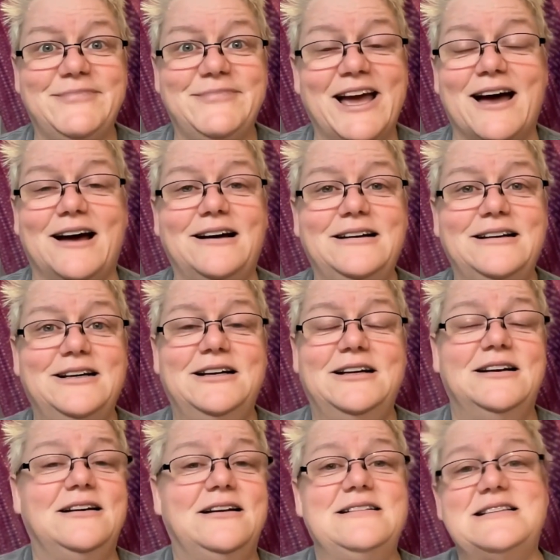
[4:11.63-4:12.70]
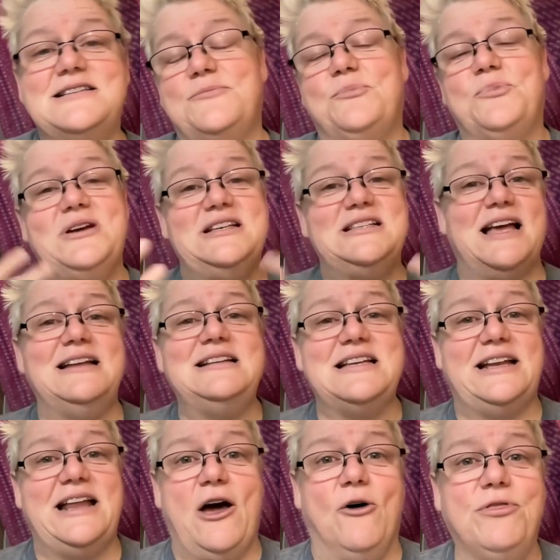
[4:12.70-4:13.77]
yeah, to present
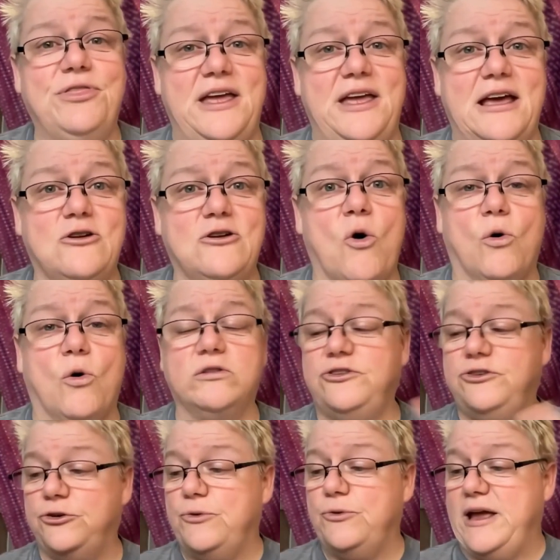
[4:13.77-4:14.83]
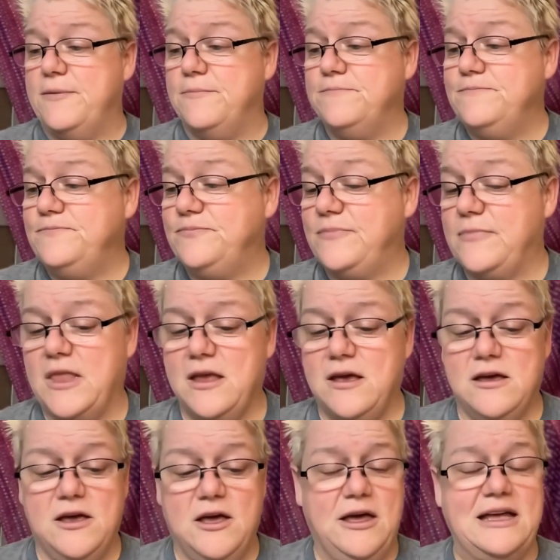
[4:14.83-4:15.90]
it healthy and whole to him.
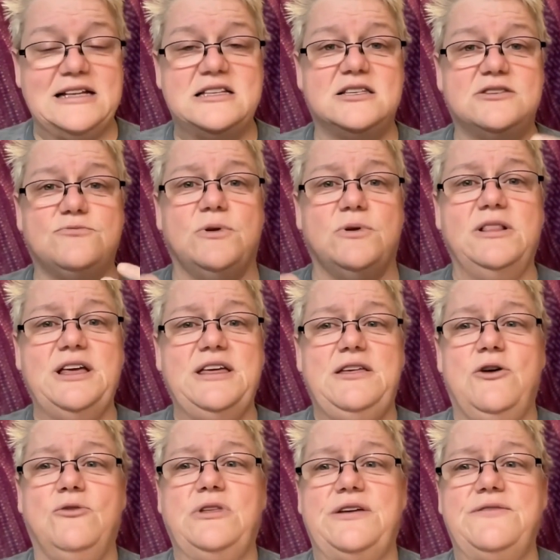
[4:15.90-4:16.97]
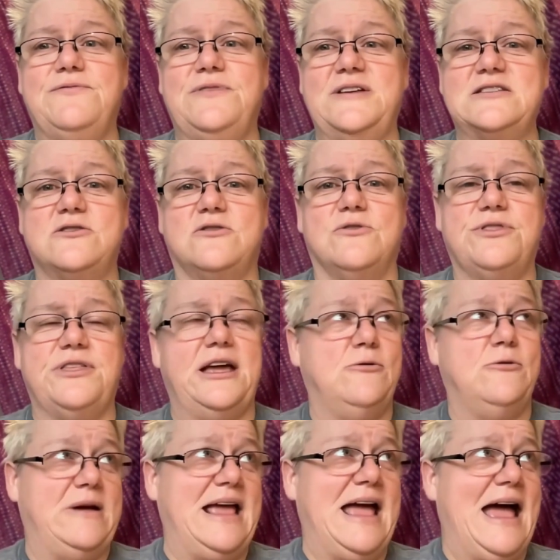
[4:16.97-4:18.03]
It's really the only physical
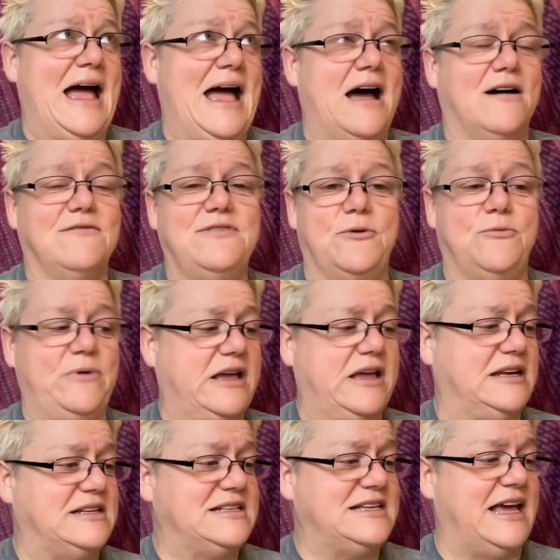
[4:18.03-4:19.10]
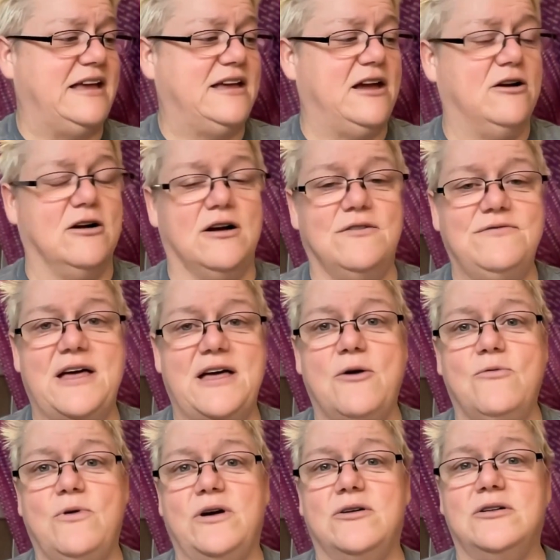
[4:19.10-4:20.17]
thing we have that we can take care of
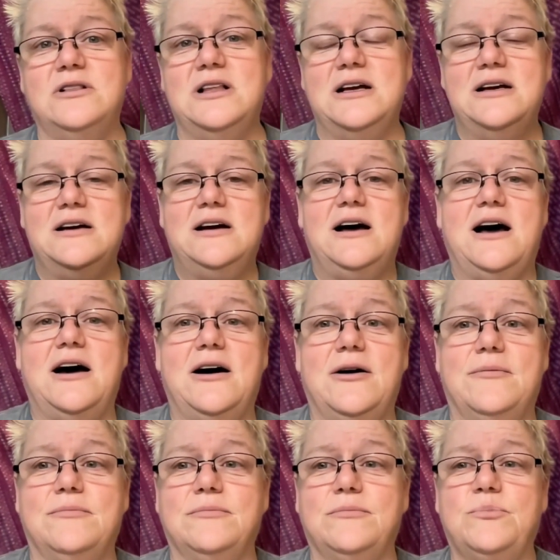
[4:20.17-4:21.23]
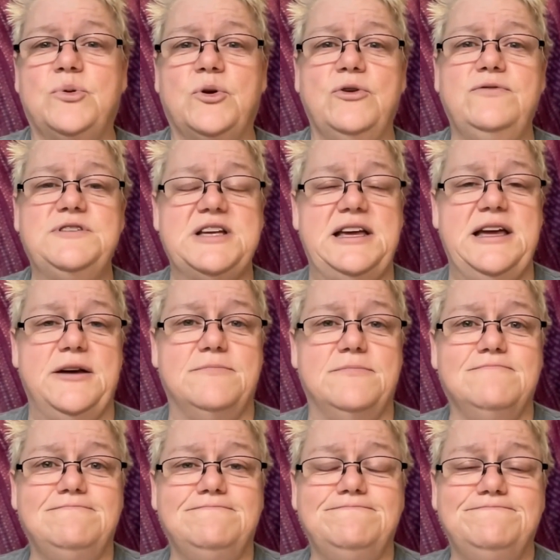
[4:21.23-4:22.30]
that will um, prove to
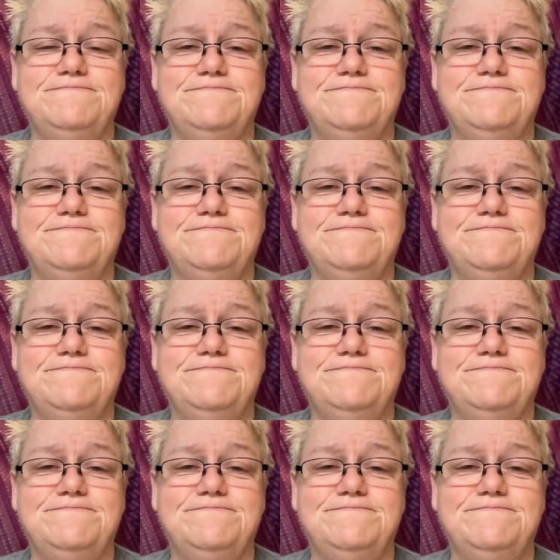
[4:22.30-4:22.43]
him